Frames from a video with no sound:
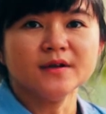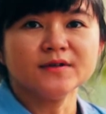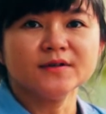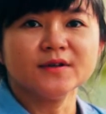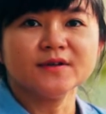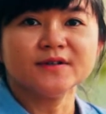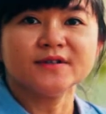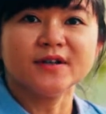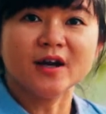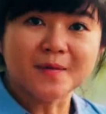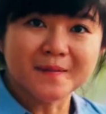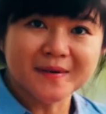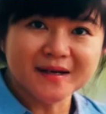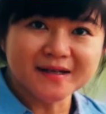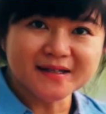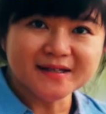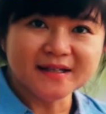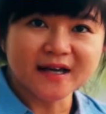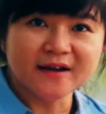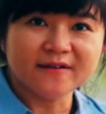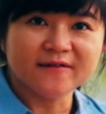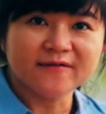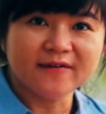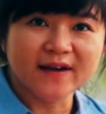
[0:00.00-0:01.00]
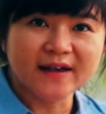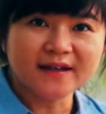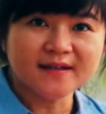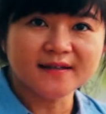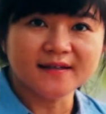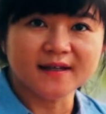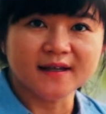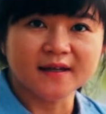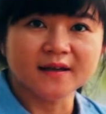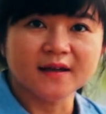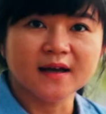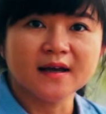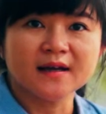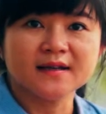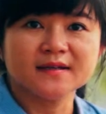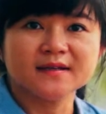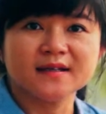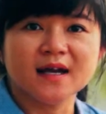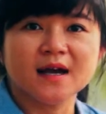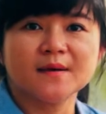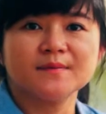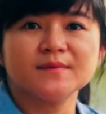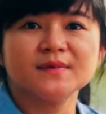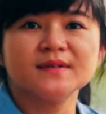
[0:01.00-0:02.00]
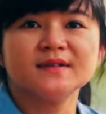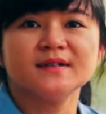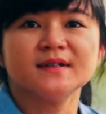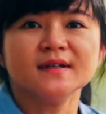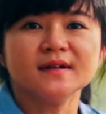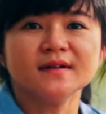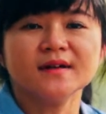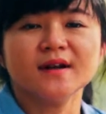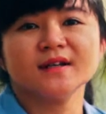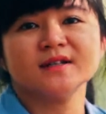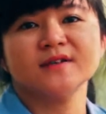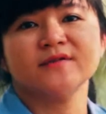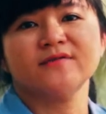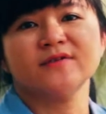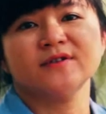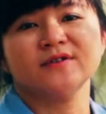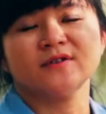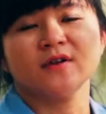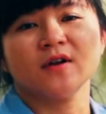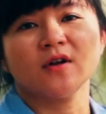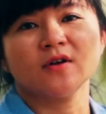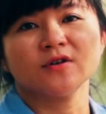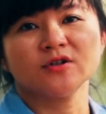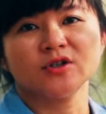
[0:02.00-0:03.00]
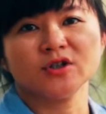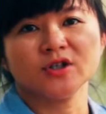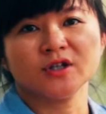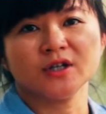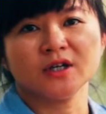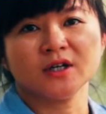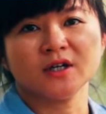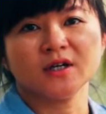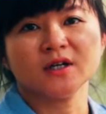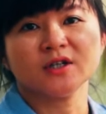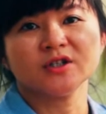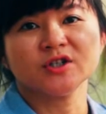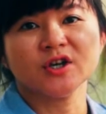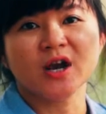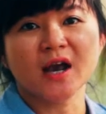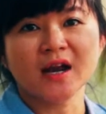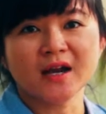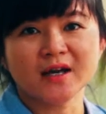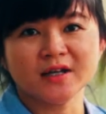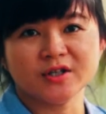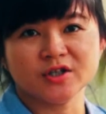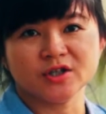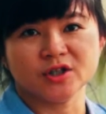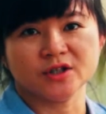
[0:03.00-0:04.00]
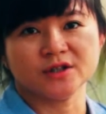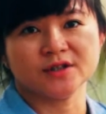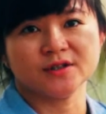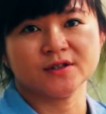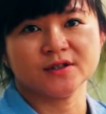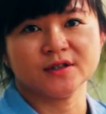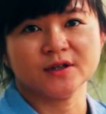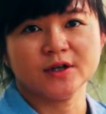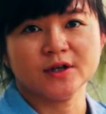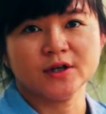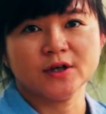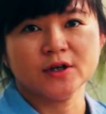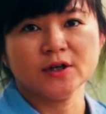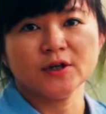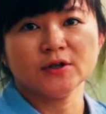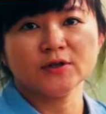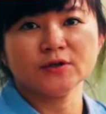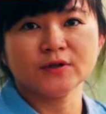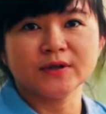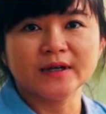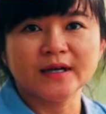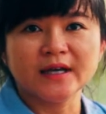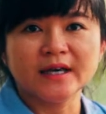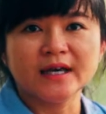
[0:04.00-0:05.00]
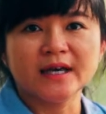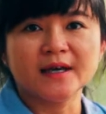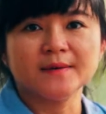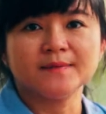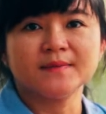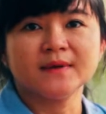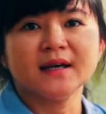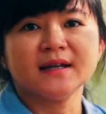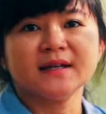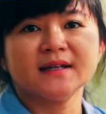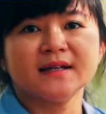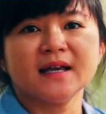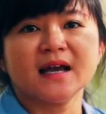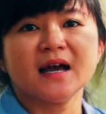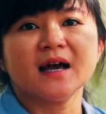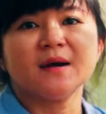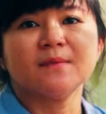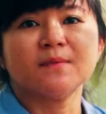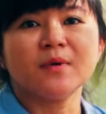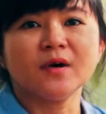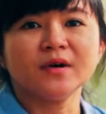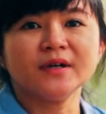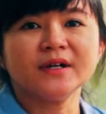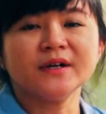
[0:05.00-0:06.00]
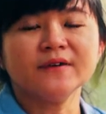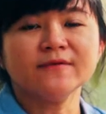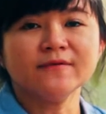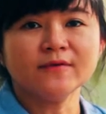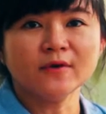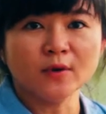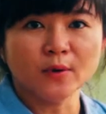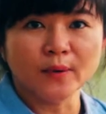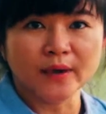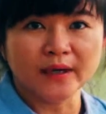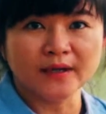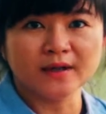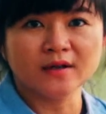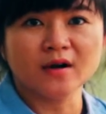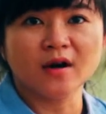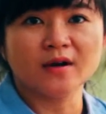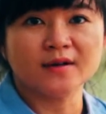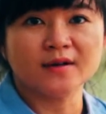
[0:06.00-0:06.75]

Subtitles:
So salmons are facing some serious physiological challenges to keep their body fluid